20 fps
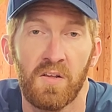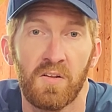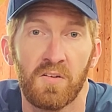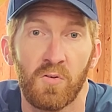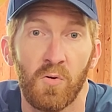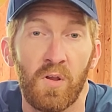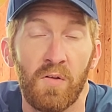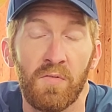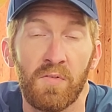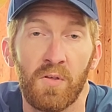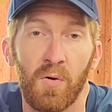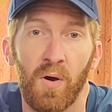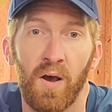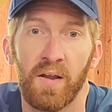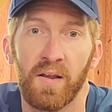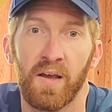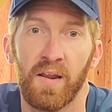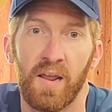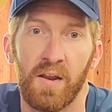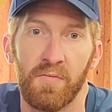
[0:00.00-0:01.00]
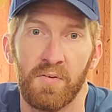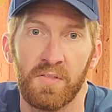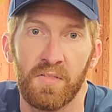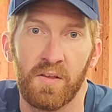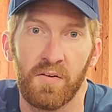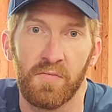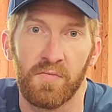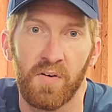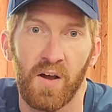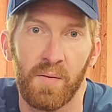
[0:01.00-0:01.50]
So even though I got
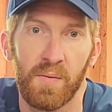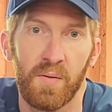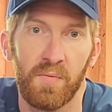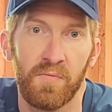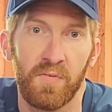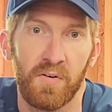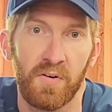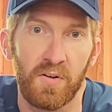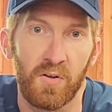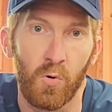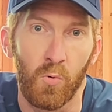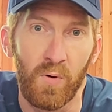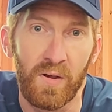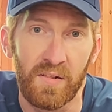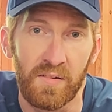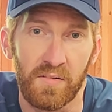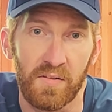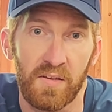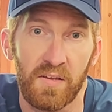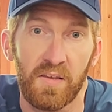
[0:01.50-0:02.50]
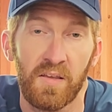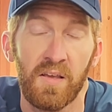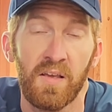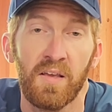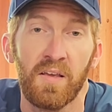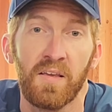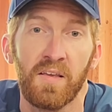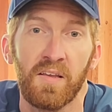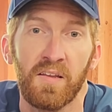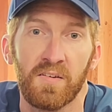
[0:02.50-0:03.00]
everything from him very quickly,
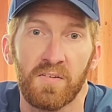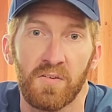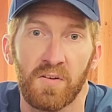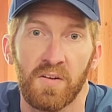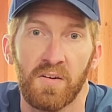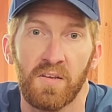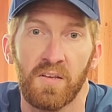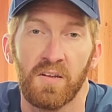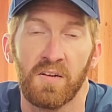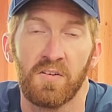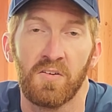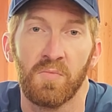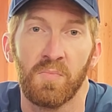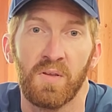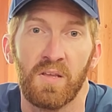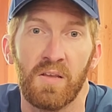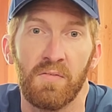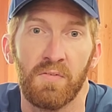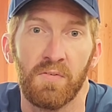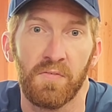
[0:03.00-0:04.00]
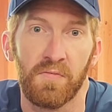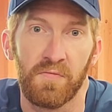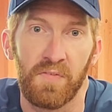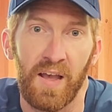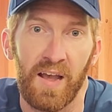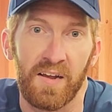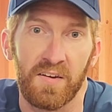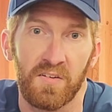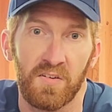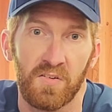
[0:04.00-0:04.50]
he's looking to get it to me even
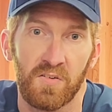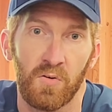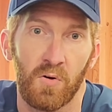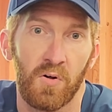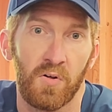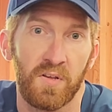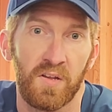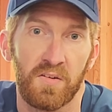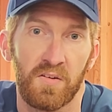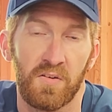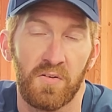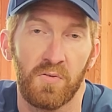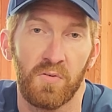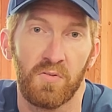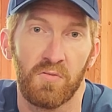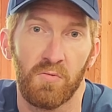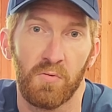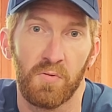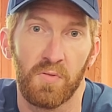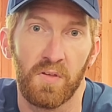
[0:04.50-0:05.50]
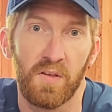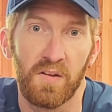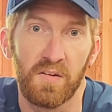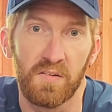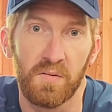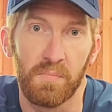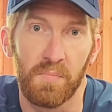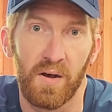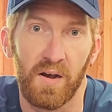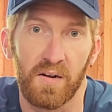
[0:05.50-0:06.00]
faster, so all he has to do is throw things
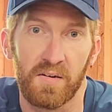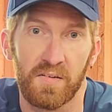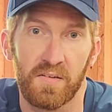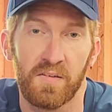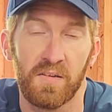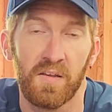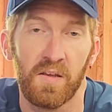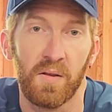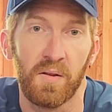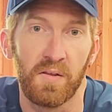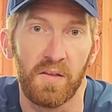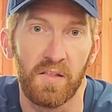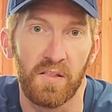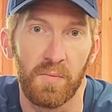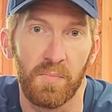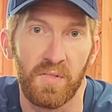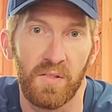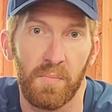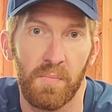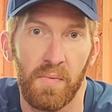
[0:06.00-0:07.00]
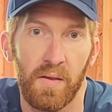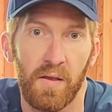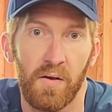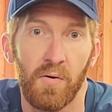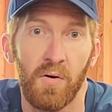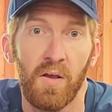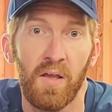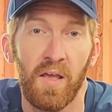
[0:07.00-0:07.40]
in boxes and then get them in the mail